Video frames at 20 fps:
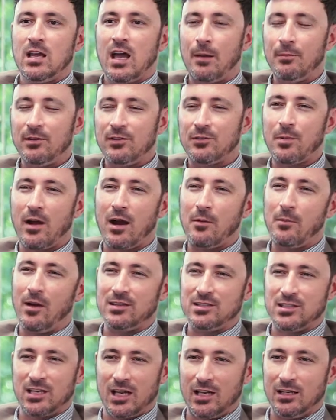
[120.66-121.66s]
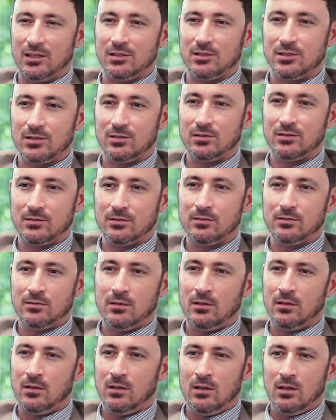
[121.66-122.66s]
I'm inspired by change.
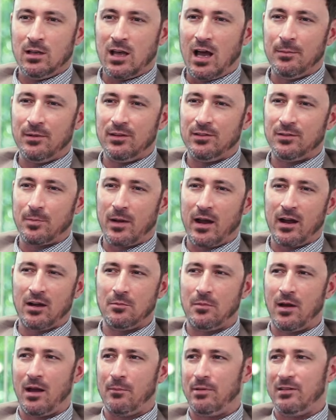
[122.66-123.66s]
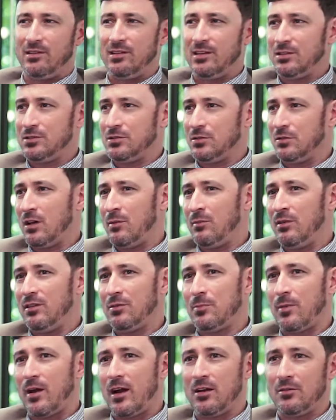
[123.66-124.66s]
I'm inspired by potential. I'm
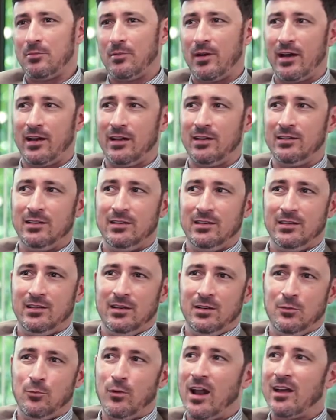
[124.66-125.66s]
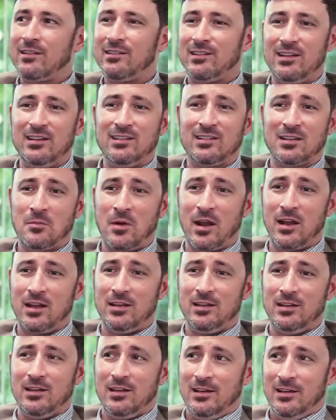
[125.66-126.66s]
inspired by when I see
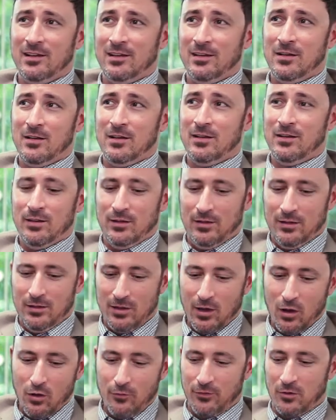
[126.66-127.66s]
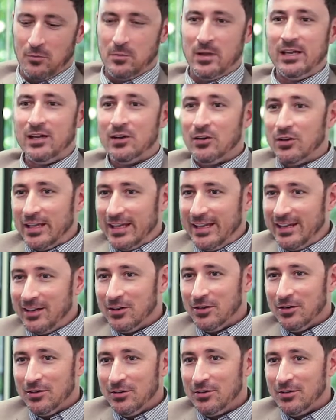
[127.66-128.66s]
somebody go from here to
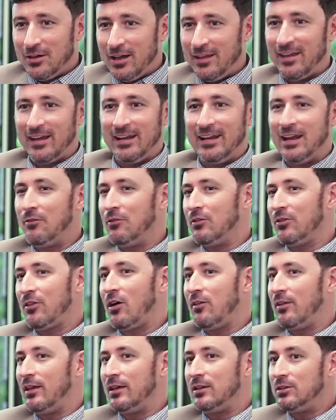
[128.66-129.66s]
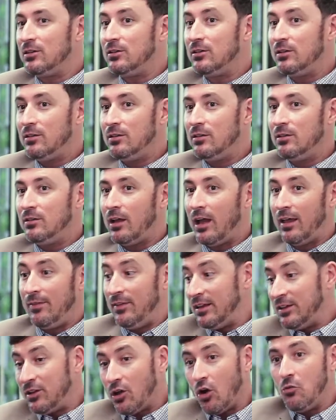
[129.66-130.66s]
here and they never thought they could, and
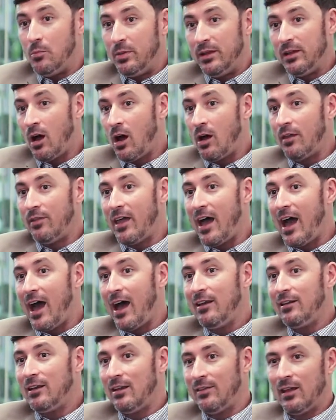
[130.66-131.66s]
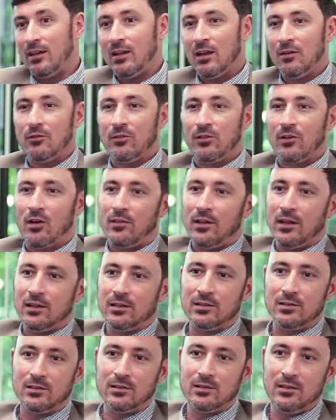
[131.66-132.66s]
then go beyond that and they never thought they
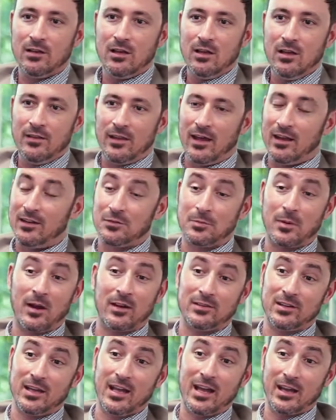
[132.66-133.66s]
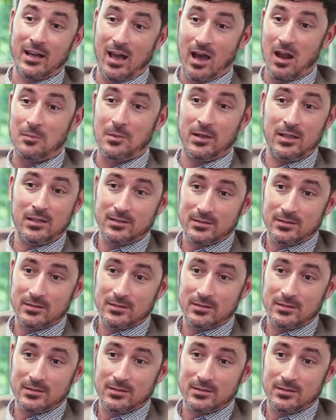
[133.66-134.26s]
could, that inspires the heck out of me.